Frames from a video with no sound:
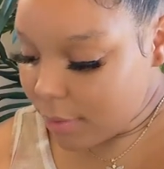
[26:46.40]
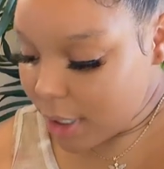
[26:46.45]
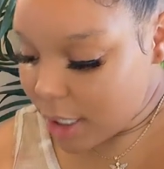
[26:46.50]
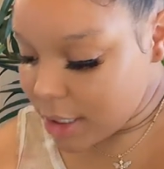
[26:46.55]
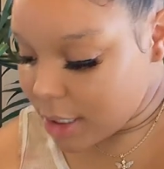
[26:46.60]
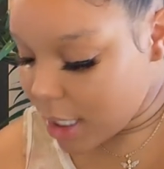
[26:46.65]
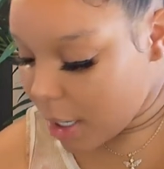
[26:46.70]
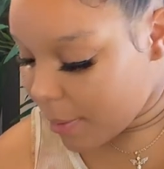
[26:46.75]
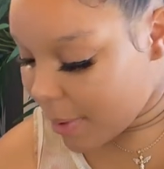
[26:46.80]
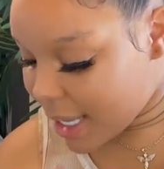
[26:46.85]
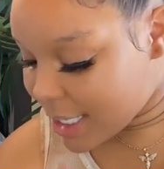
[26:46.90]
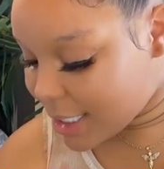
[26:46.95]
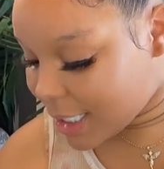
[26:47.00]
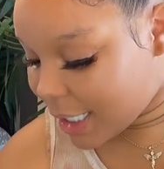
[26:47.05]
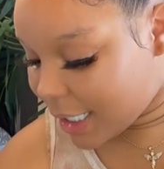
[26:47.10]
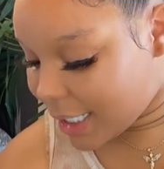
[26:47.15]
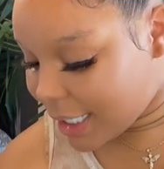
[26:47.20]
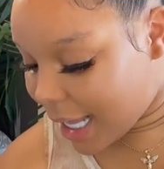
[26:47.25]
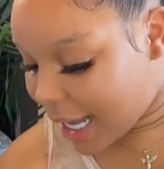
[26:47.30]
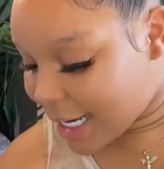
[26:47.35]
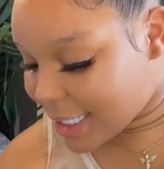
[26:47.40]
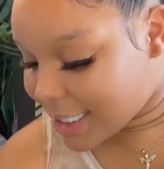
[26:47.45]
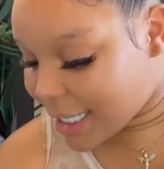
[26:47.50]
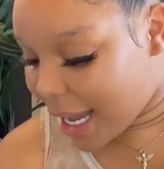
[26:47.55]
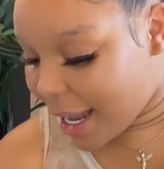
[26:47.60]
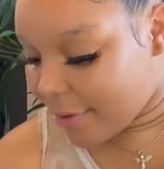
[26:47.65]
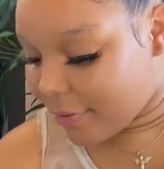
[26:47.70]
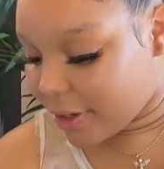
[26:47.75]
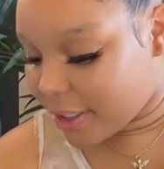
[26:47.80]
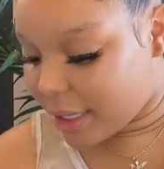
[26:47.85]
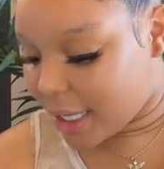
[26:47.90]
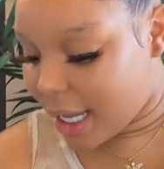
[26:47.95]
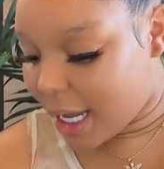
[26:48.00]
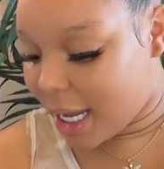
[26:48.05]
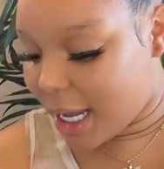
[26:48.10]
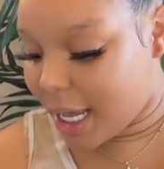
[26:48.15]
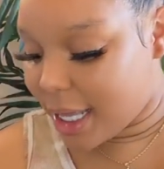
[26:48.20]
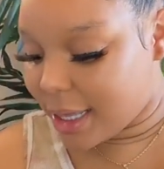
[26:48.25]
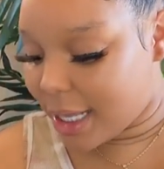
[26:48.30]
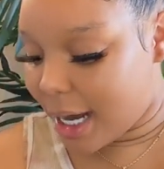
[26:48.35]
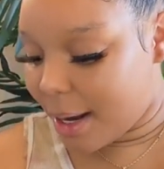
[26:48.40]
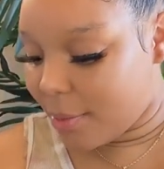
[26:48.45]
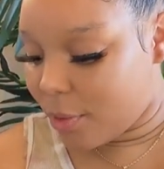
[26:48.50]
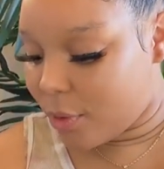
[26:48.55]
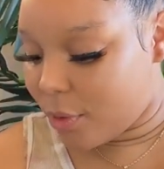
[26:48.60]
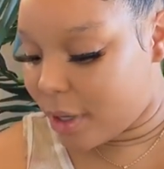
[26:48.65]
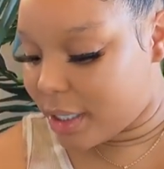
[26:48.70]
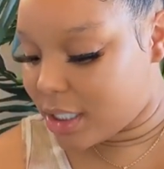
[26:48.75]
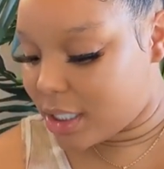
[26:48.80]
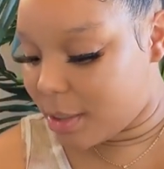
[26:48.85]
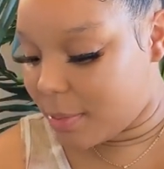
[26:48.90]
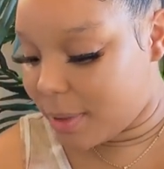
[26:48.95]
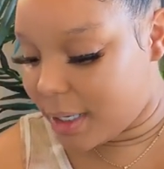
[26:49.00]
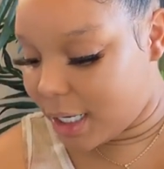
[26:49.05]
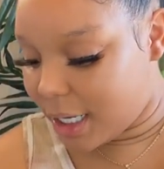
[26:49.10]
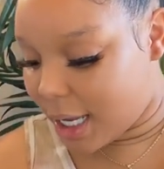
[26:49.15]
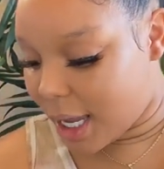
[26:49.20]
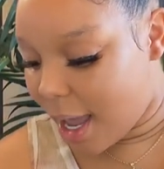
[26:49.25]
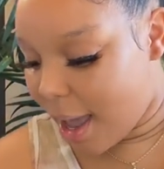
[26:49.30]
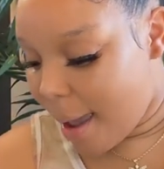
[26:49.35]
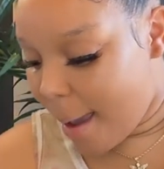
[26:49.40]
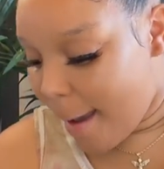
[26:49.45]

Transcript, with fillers: So basically that is everything that I'm going to be